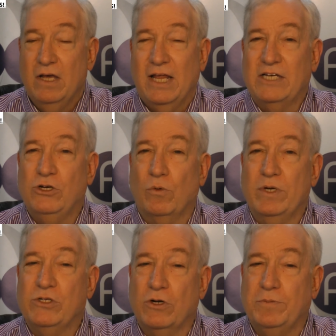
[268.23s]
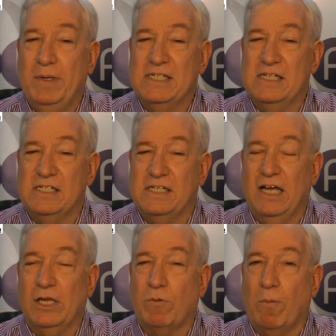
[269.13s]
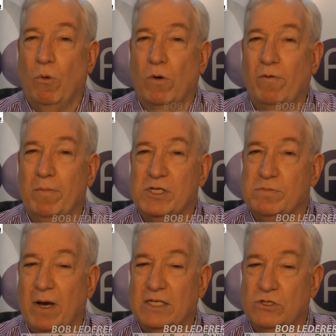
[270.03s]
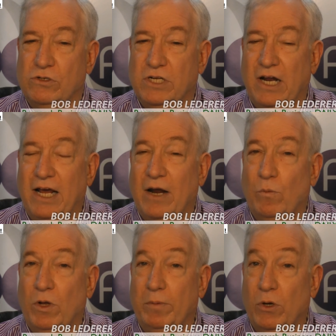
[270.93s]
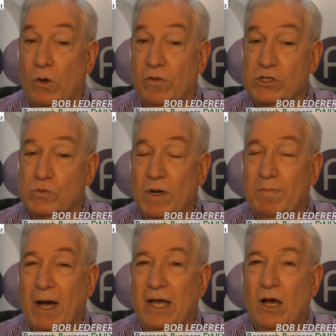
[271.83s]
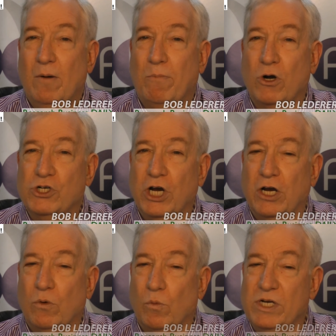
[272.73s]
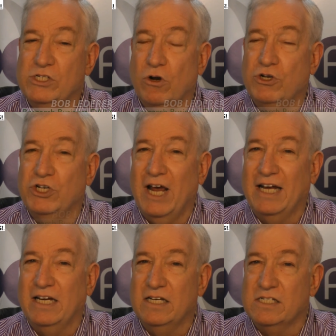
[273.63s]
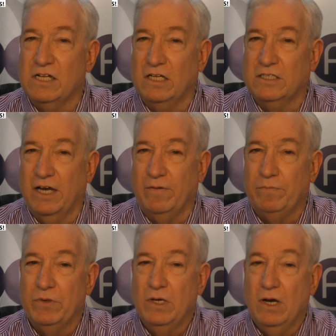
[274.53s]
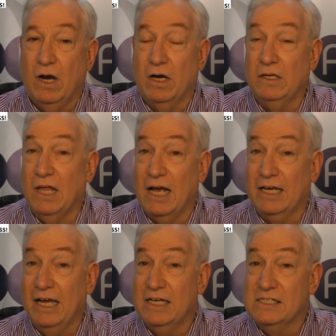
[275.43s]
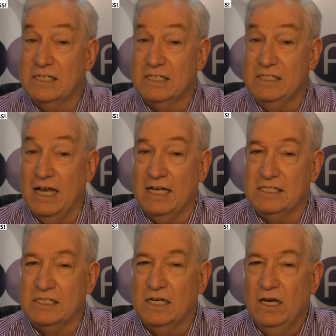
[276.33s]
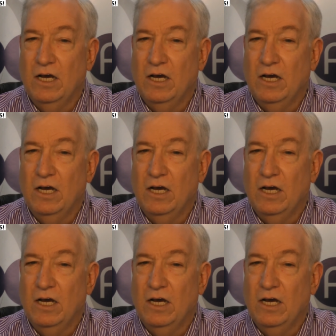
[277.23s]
That's your Research Business Daily Report. We've been sponsored today and will be all this week by Burschick Research and Consulting, unlocking success.